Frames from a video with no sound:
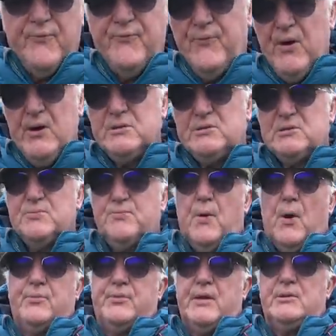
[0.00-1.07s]
first
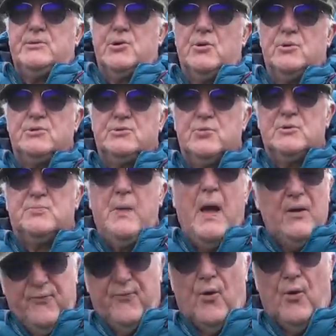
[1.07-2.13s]
spot they chose was
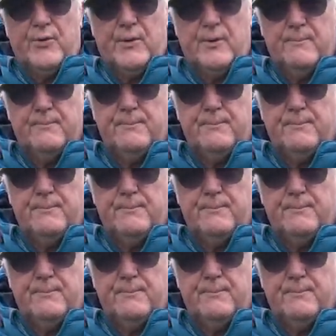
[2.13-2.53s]
Belfort,